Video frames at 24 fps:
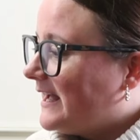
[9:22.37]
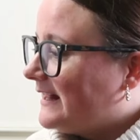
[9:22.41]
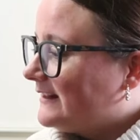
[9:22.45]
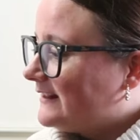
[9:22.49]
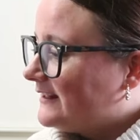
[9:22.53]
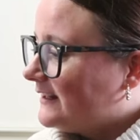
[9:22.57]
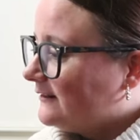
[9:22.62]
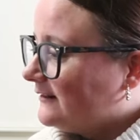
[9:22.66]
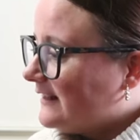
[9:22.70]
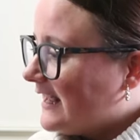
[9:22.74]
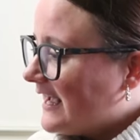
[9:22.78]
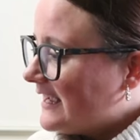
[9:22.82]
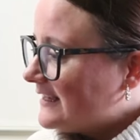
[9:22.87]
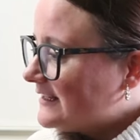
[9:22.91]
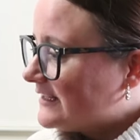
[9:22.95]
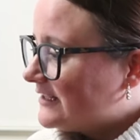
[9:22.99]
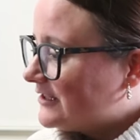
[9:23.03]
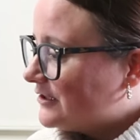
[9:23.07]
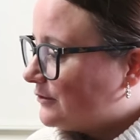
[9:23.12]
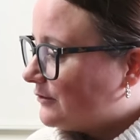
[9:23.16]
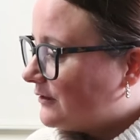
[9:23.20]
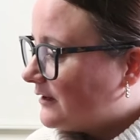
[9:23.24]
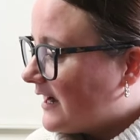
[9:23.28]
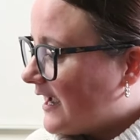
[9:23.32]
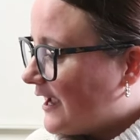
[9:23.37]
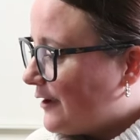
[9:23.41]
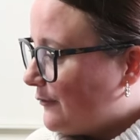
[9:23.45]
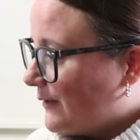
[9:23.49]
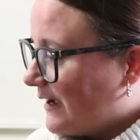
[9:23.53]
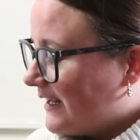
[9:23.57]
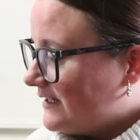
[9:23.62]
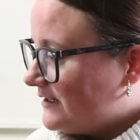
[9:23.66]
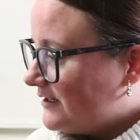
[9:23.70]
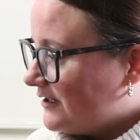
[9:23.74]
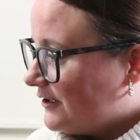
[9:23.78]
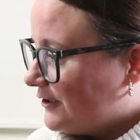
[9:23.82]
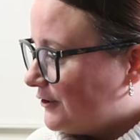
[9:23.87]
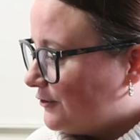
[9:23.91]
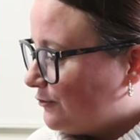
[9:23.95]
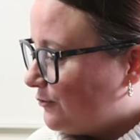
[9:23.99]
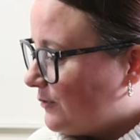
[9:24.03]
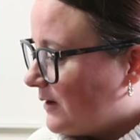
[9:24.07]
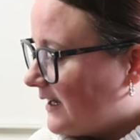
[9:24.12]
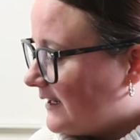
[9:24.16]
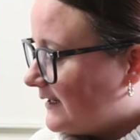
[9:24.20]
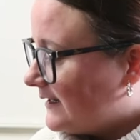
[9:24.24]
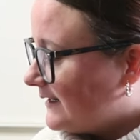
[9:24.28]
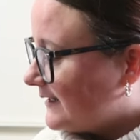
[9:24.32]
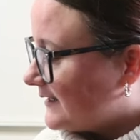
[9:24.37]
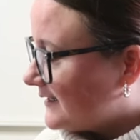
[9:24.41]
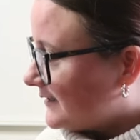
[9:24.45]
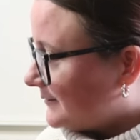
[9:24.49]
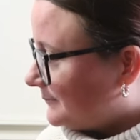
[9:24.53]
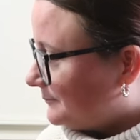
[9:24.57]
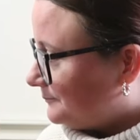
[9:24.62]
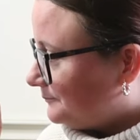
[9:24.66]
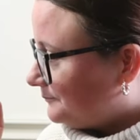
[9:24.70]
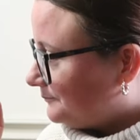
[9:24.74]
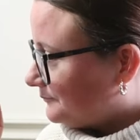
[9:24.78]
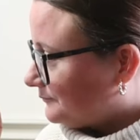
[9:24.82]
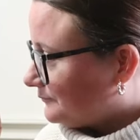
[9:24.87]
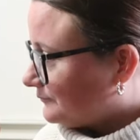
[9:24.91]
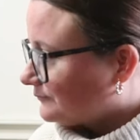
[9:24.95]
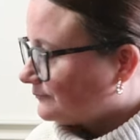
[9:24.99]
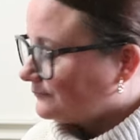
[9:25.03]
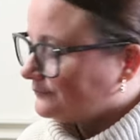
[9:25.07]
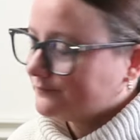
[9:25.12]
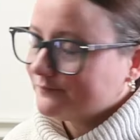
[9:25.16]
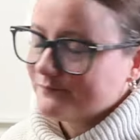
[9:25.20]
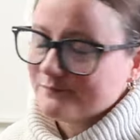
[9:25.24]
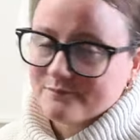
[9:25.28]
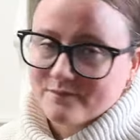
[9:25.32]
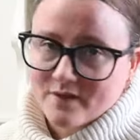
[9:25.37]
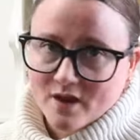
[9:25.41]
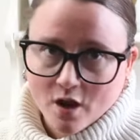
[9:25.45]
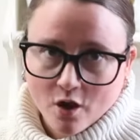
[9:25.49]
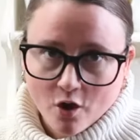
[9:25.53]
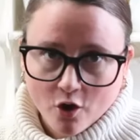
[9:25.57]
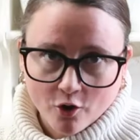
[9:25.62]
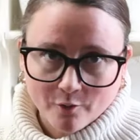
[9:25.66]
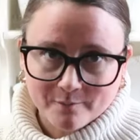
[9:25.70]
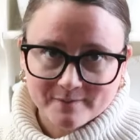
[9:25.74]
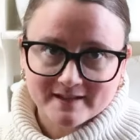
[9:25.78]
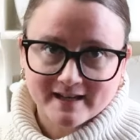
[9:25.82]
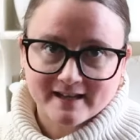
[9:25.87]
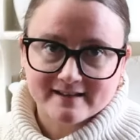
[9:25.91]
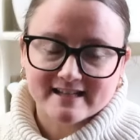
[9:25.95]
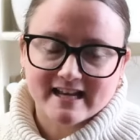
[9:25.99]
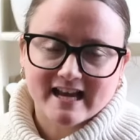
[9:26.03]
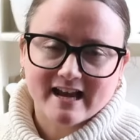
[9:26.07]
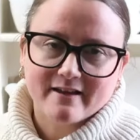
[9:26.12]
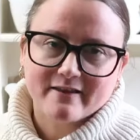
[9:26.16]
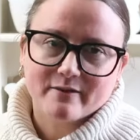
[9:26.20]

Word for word: but the last store I went to was HomeSense.